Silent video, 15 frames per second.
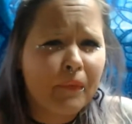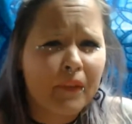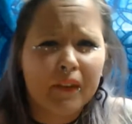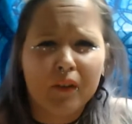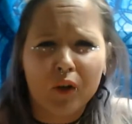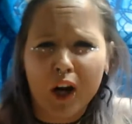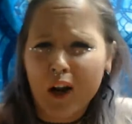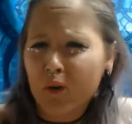the
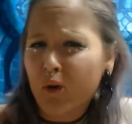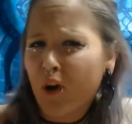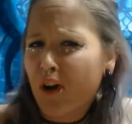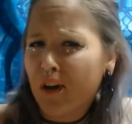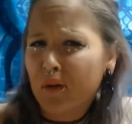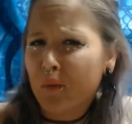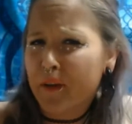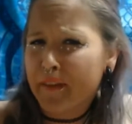groundhog
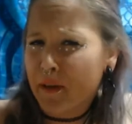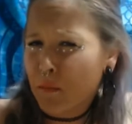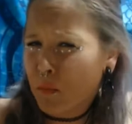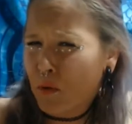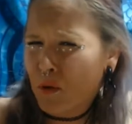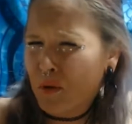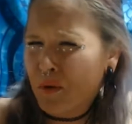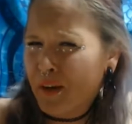with
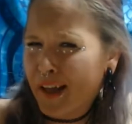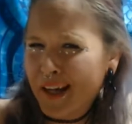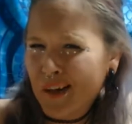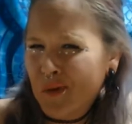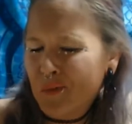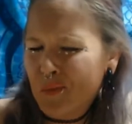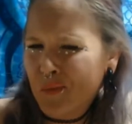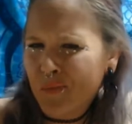Imbolc. I
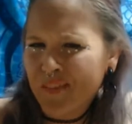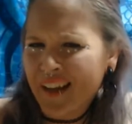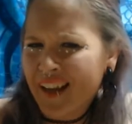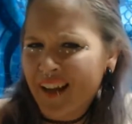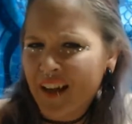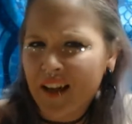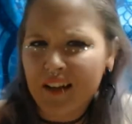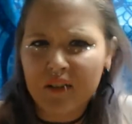
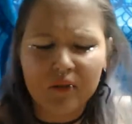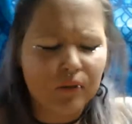don't.